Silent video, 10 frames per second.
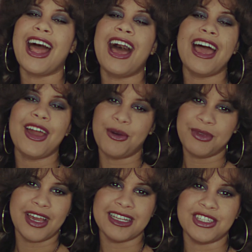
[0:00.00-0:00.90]
I hope you
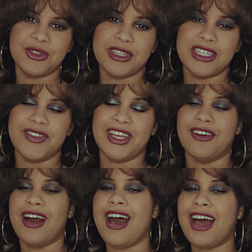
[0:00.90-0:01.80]
guys enjoyed this video.
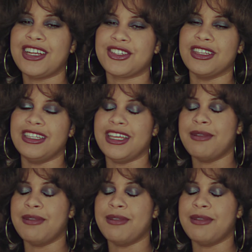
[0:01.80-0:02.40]
I surely did.